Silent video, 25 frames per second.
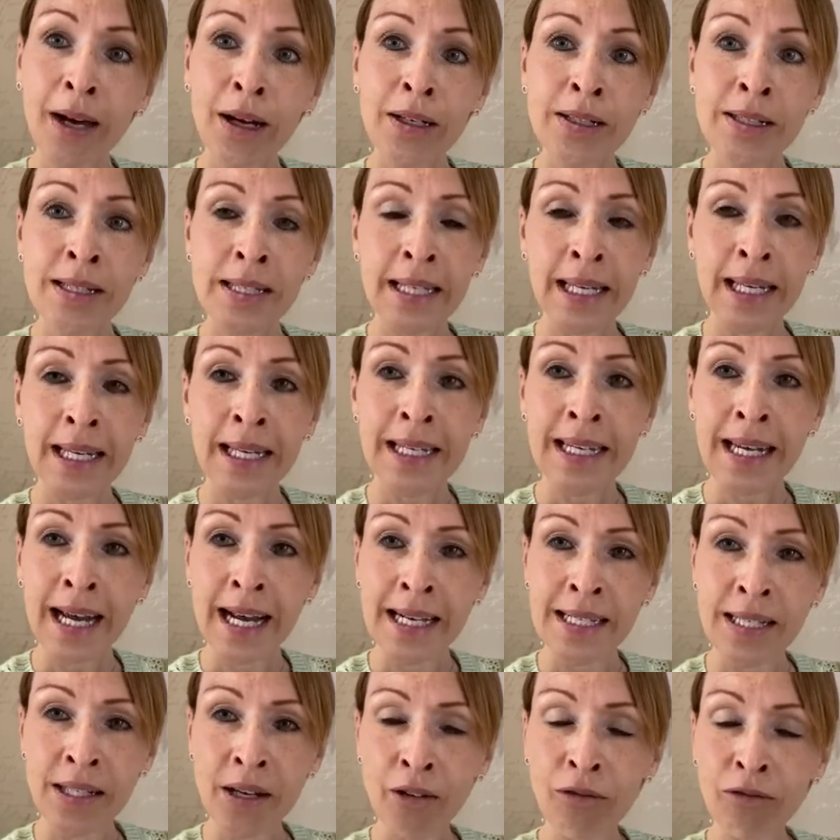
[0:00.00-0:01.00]
Seed
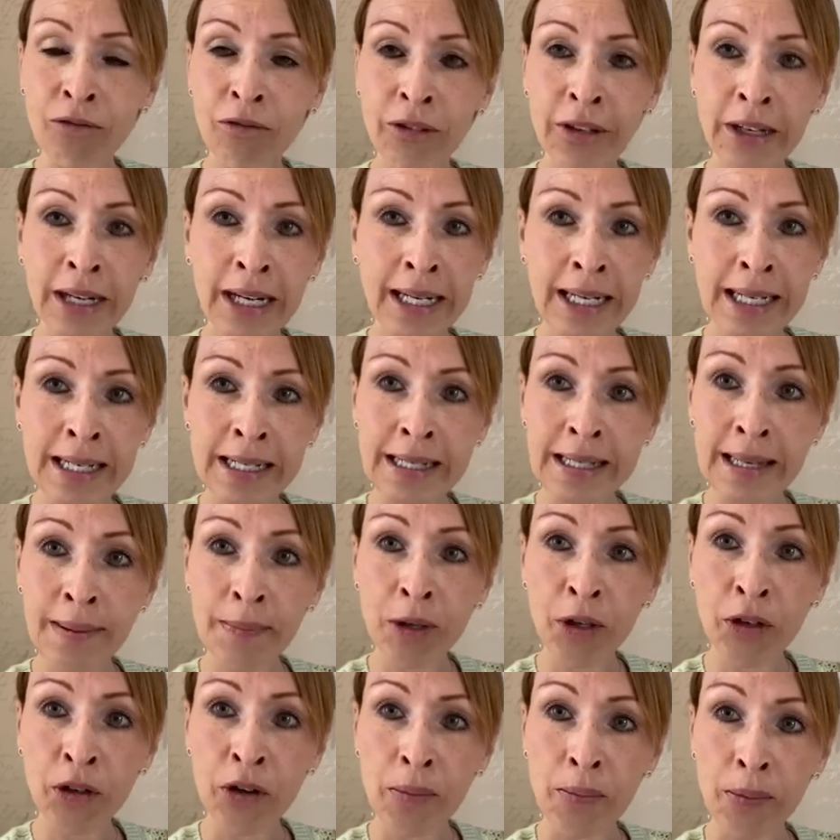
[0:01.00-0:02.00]
has a really
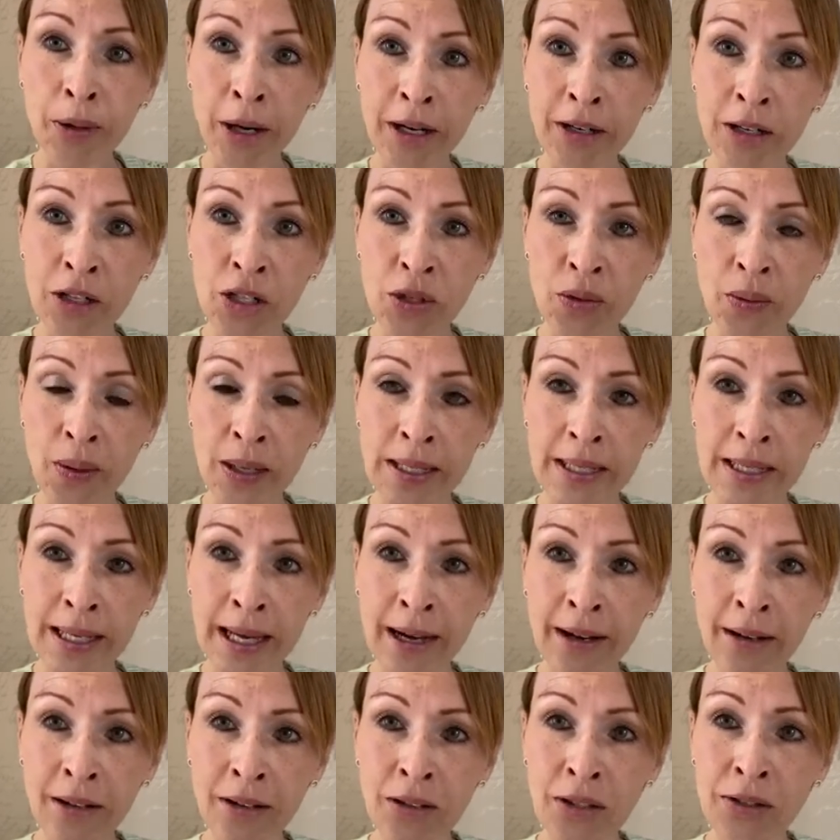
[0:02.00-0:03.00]
similar approach to
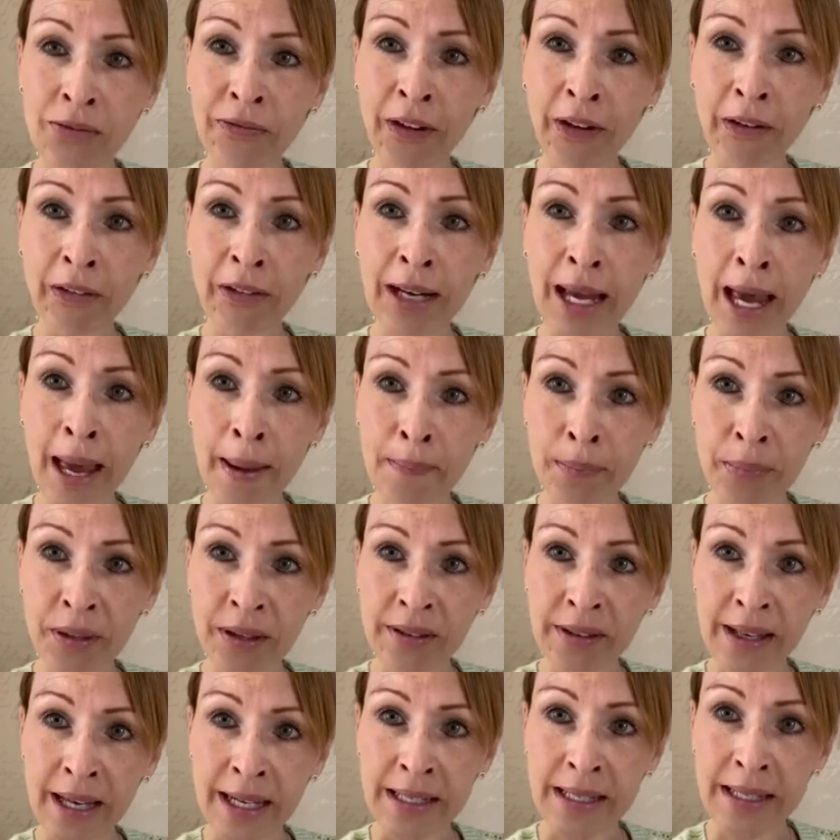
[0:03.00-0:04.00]
ourselves, very
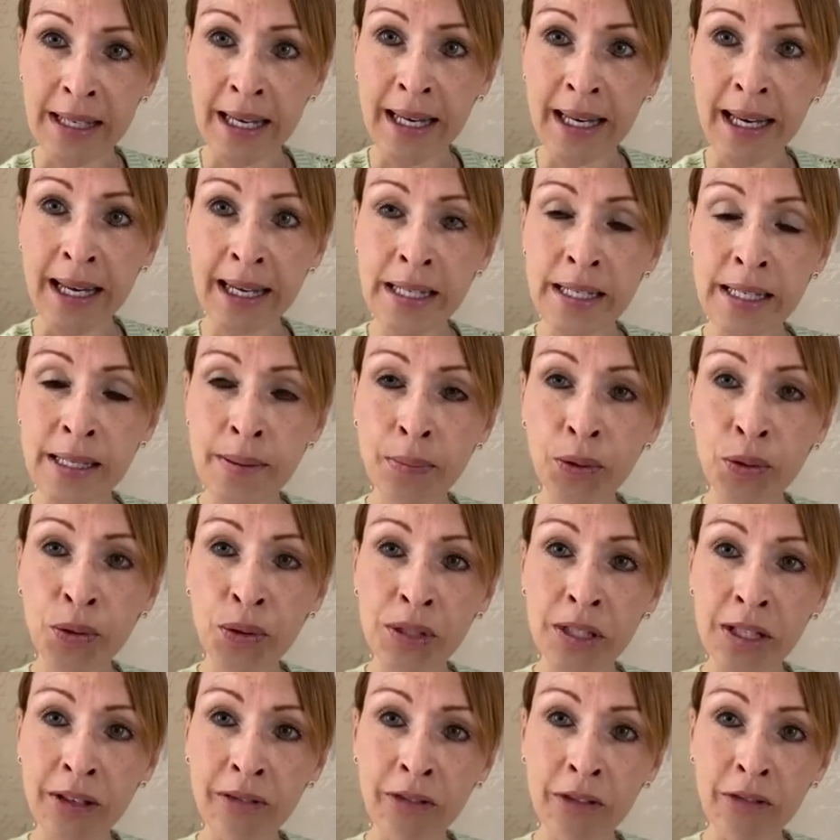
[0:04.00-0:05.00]
empathetic and
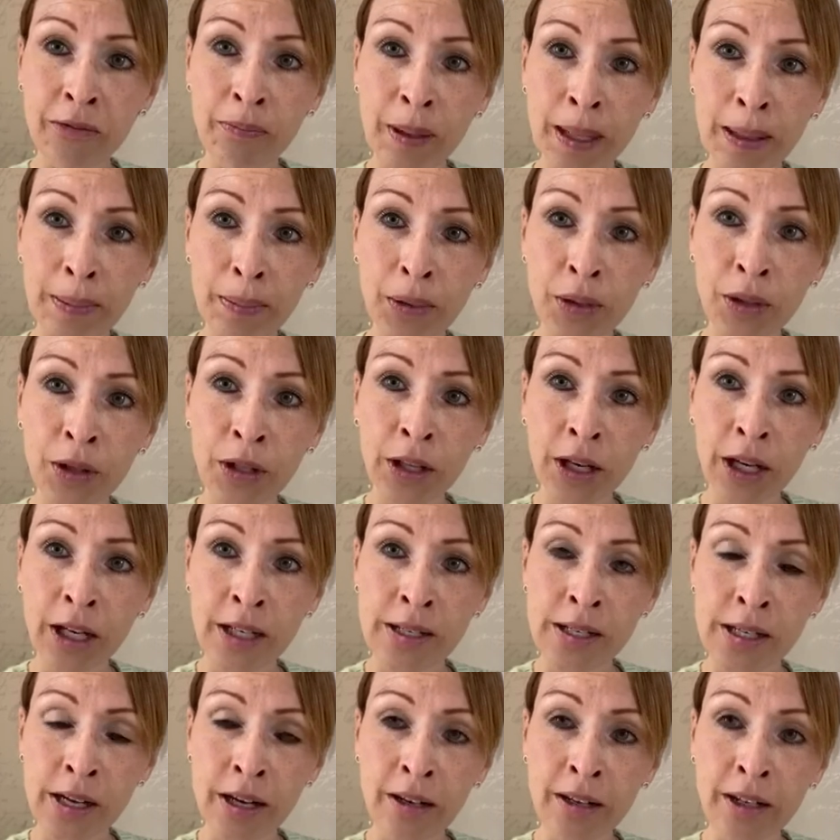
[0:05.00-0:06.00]
supportive of people
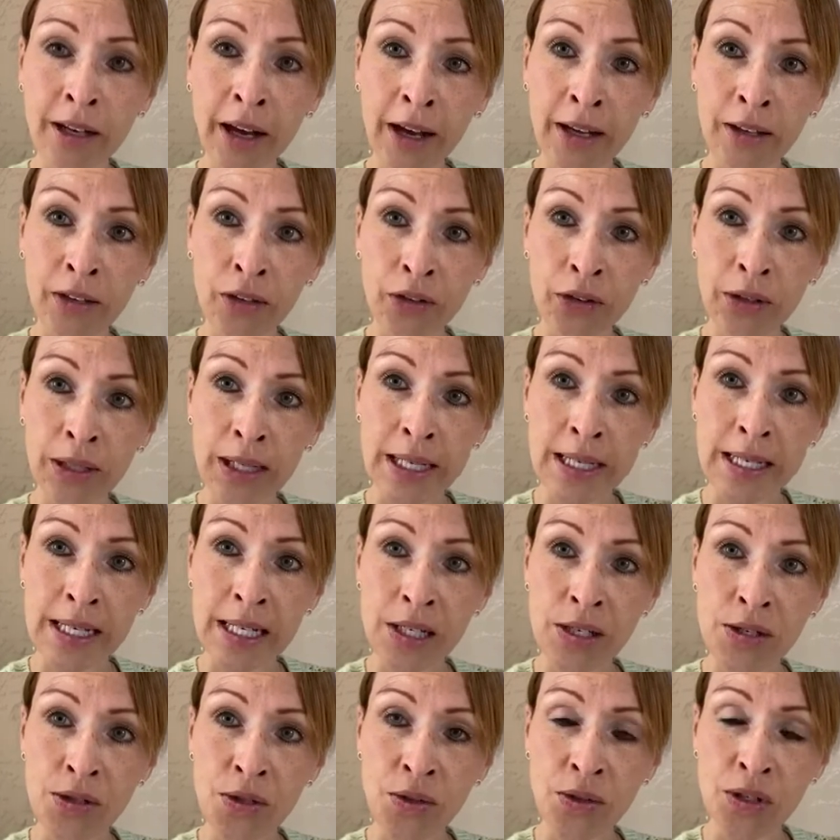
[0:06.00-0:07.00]
that are going through an
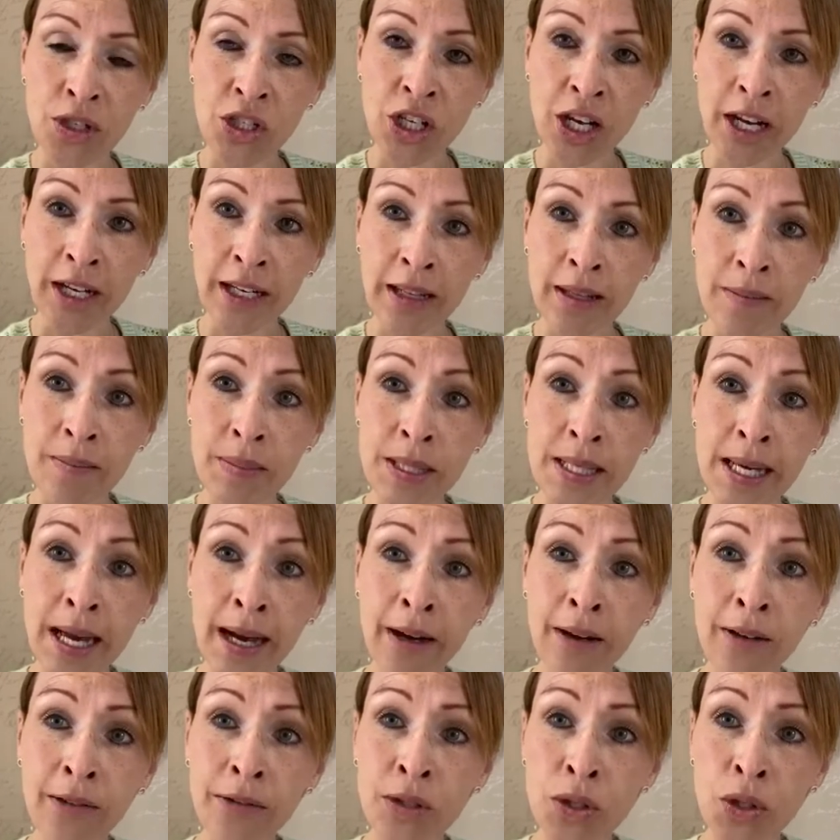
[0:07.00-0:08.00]
eating disorder journey
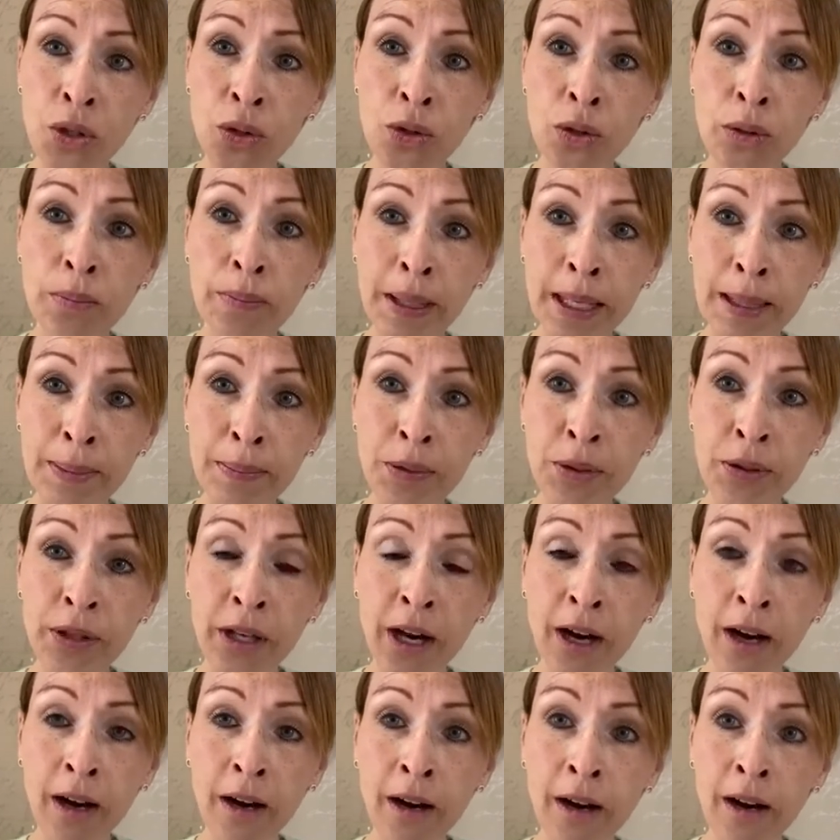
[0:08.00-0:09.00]
themselves, or people
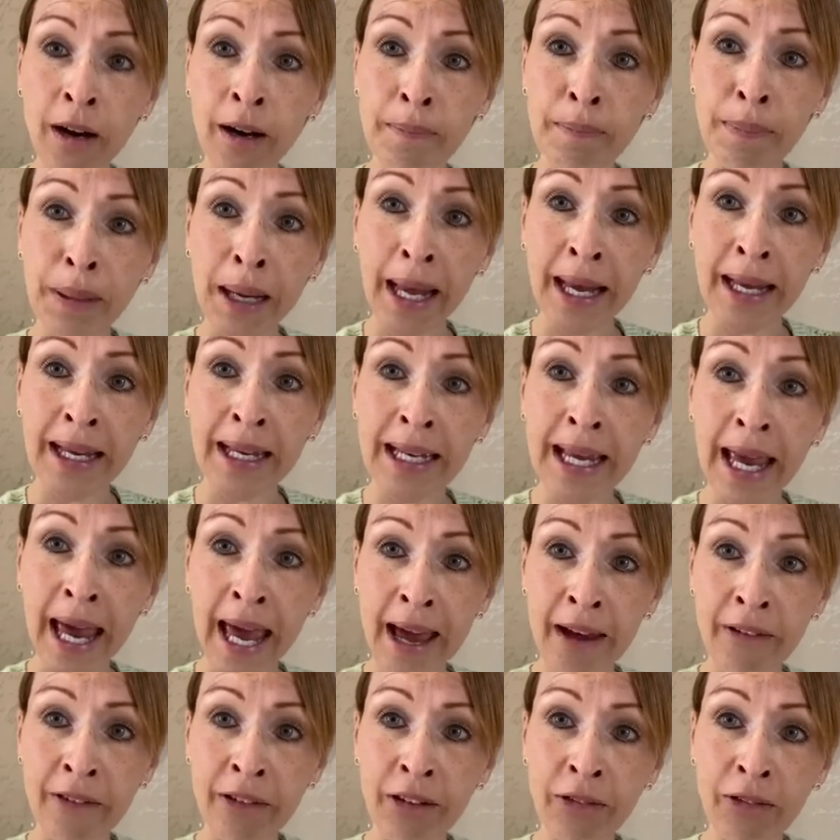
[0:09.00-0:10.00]
that are playing a
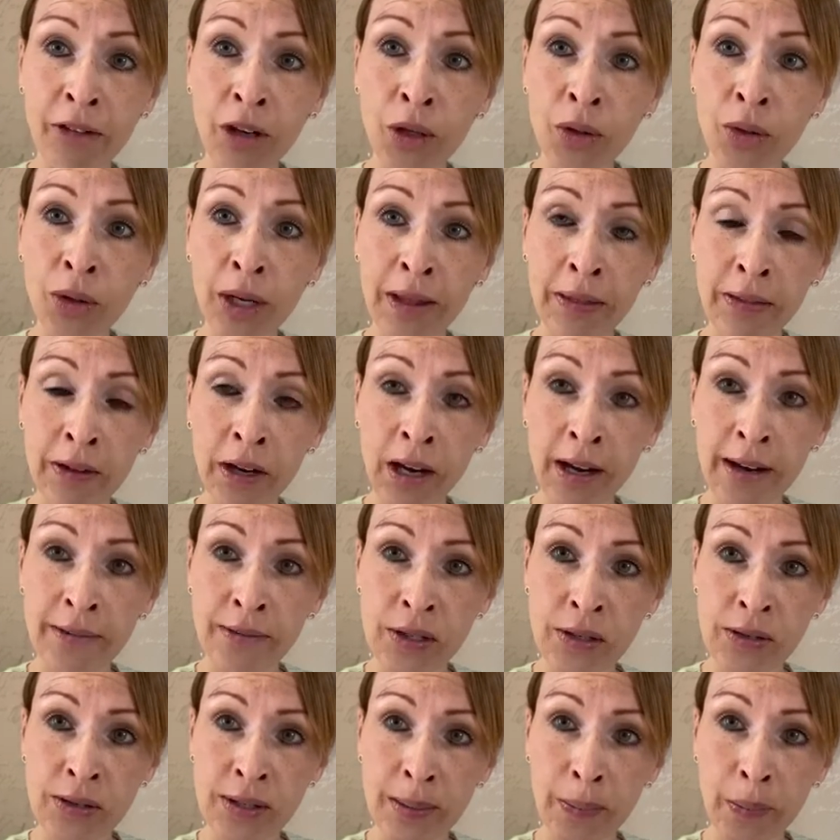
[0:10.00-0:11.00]
caring role in the
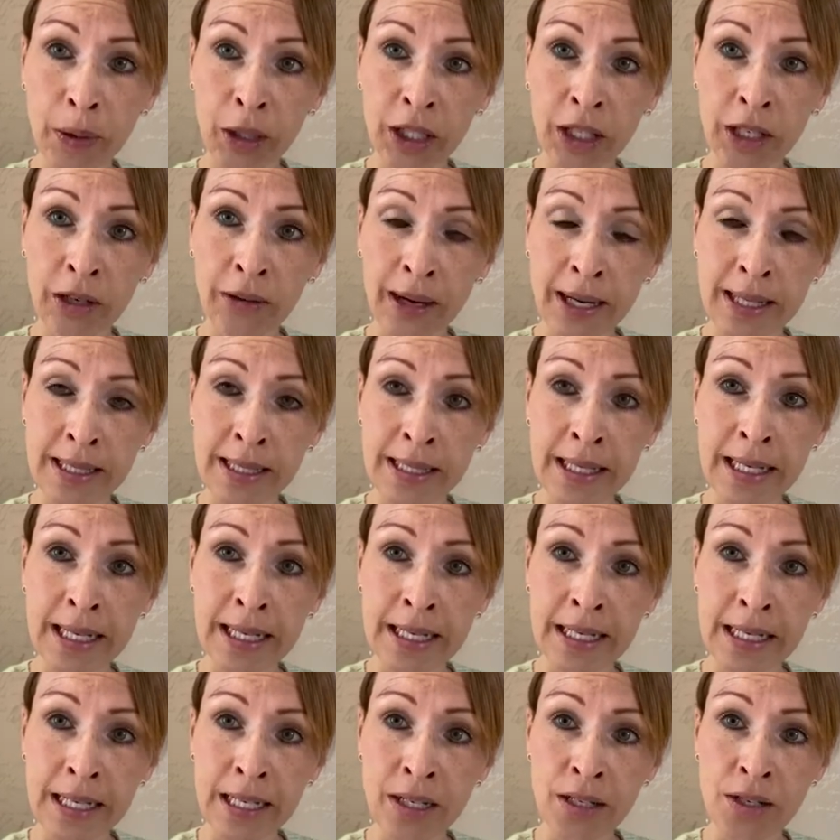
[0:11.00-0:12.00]
lives of someone who has an
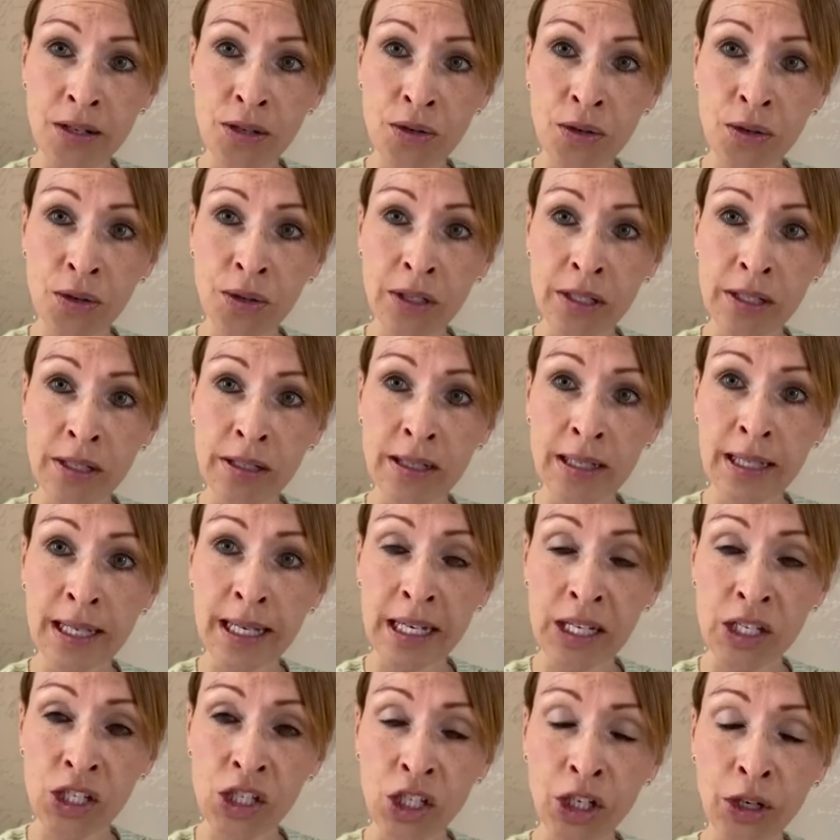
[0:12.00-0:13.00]
eating disorders
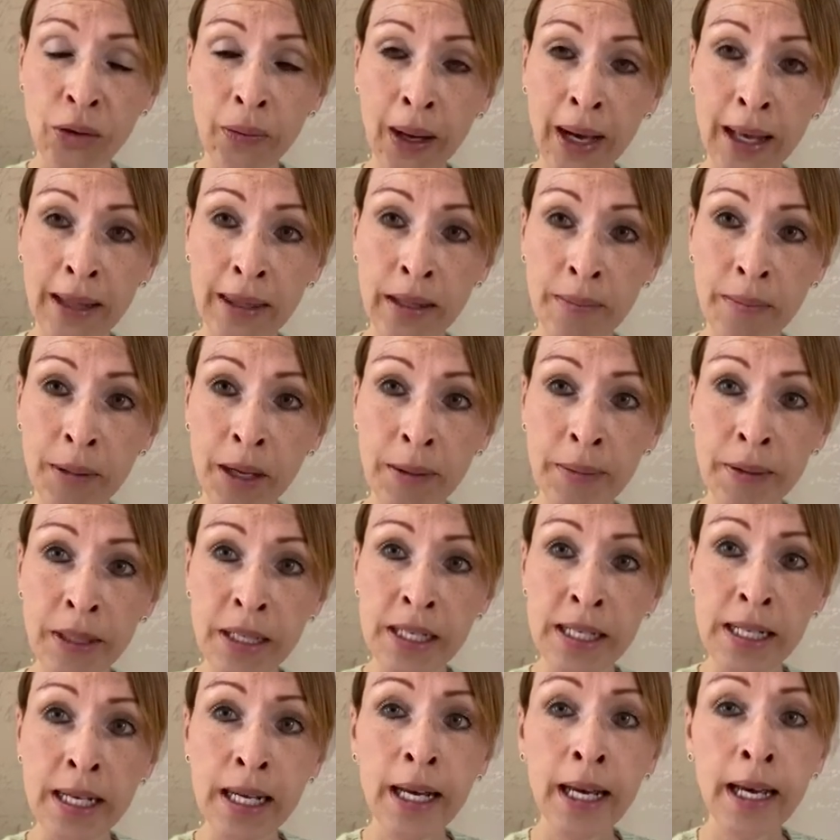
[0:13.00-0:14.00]
issue at the
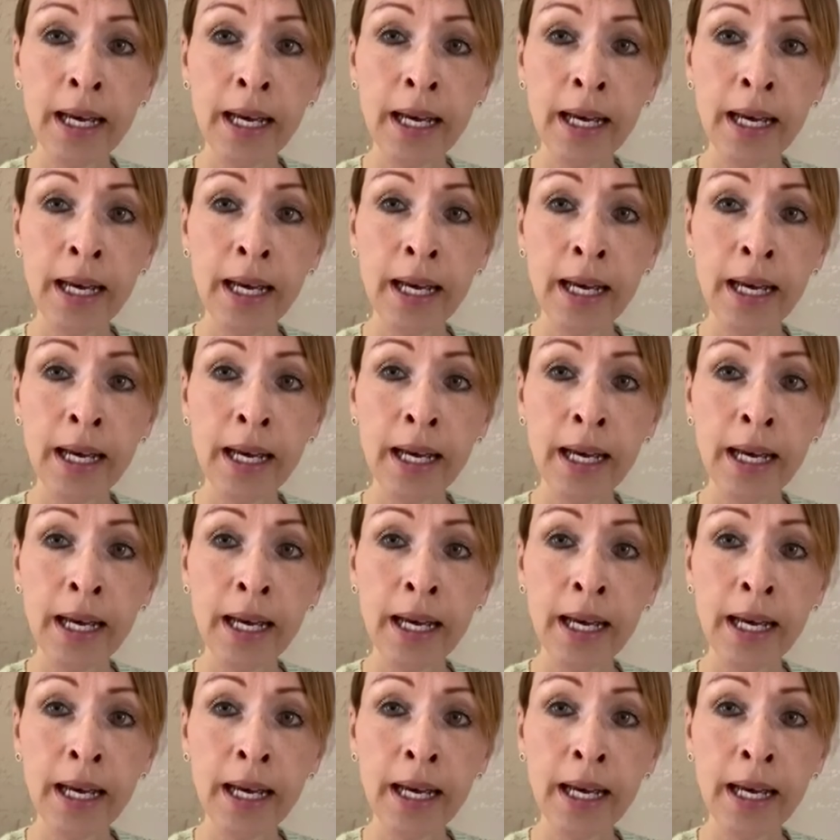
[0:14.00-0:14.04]
moment.